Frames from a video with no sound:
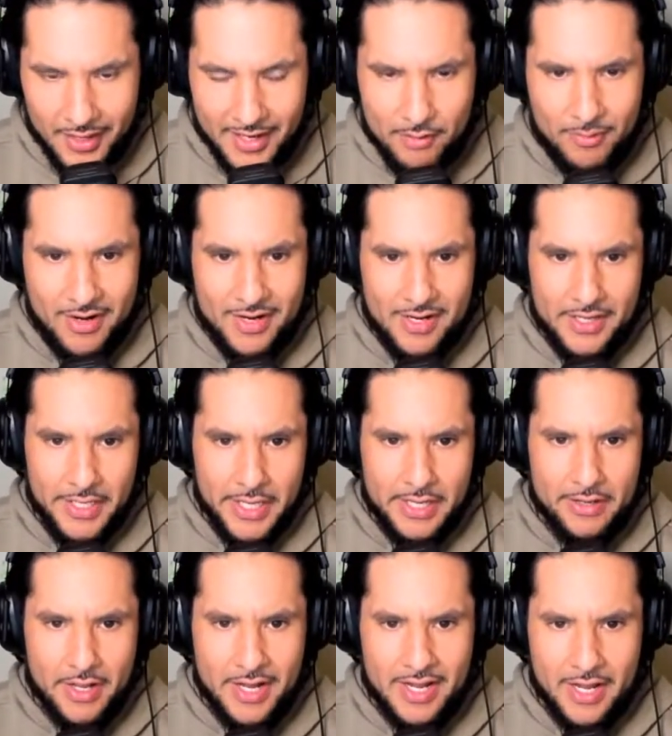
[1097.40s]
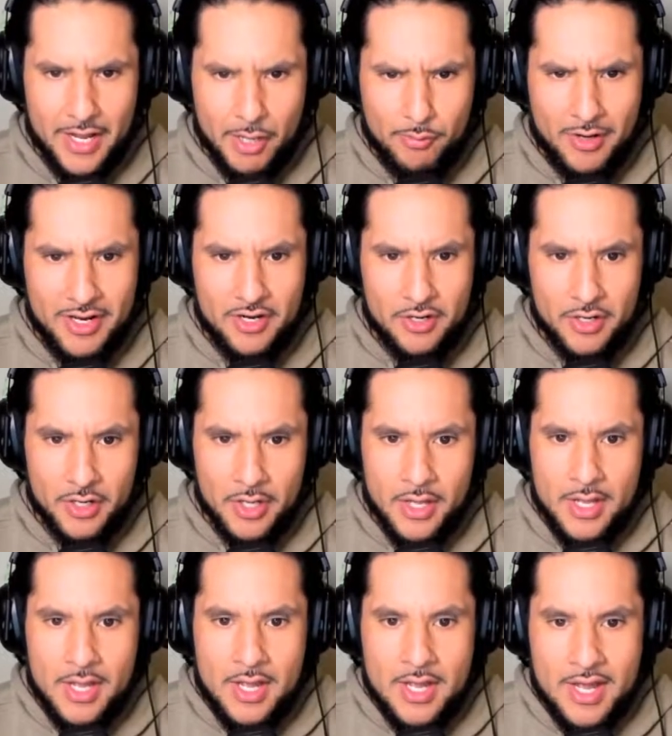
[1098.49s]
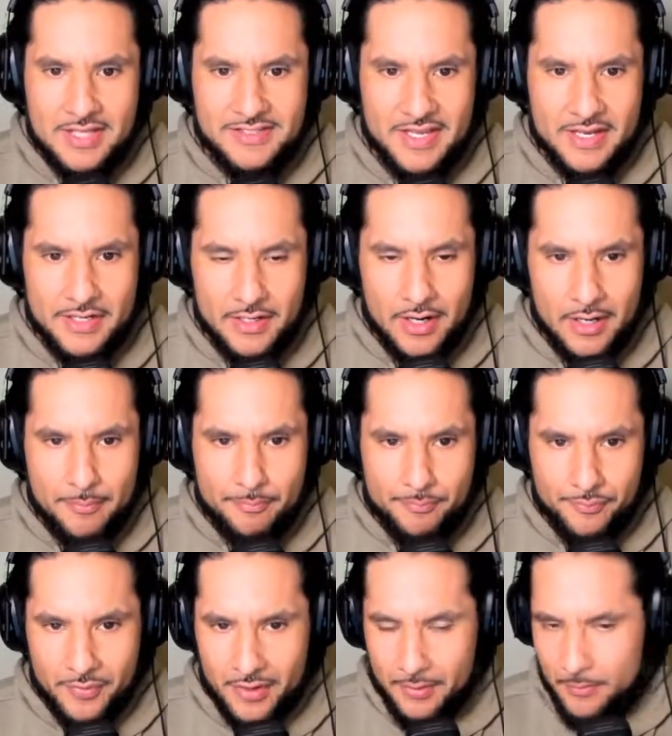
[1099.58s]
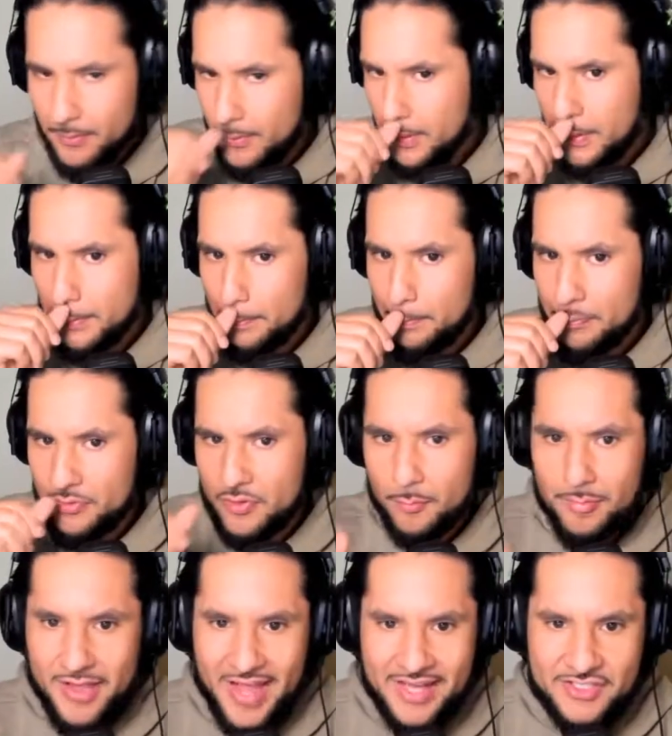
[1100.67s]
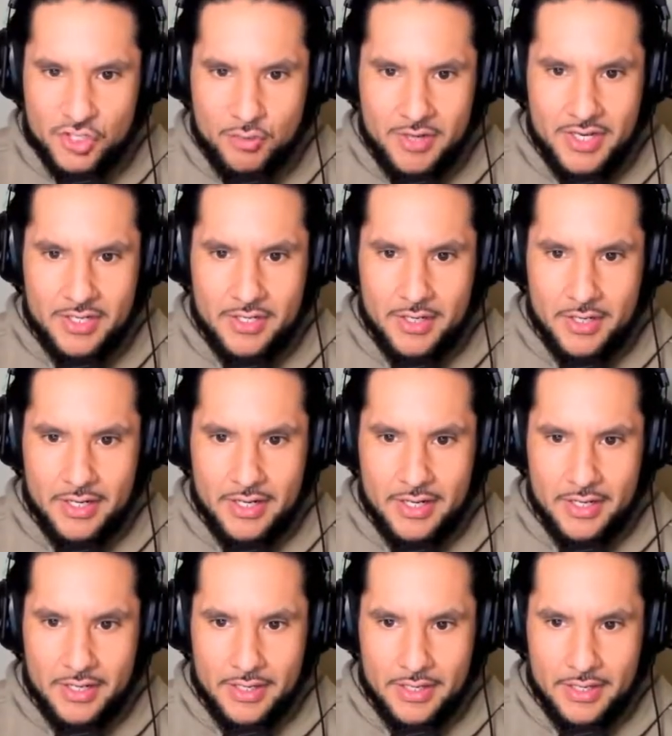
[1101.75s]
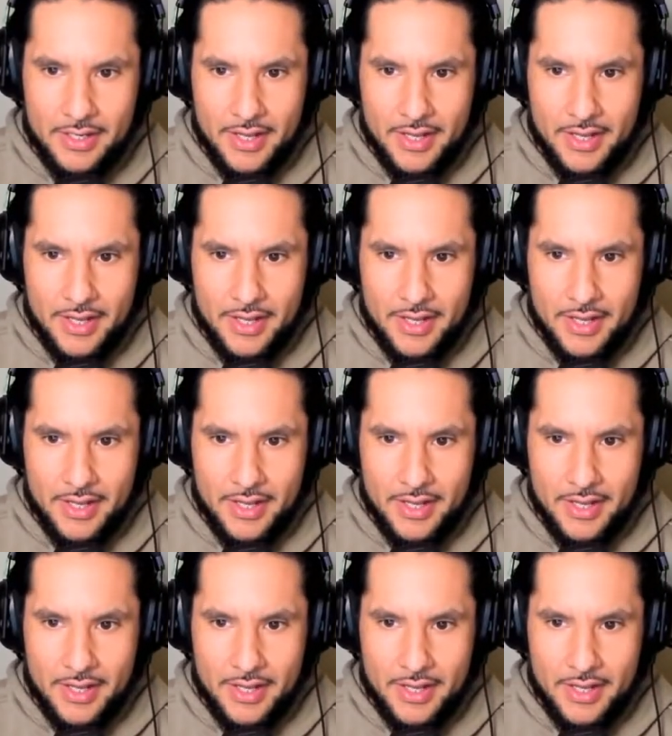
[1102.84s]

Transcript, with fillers: and right it, I, I right here i said um the black screen uh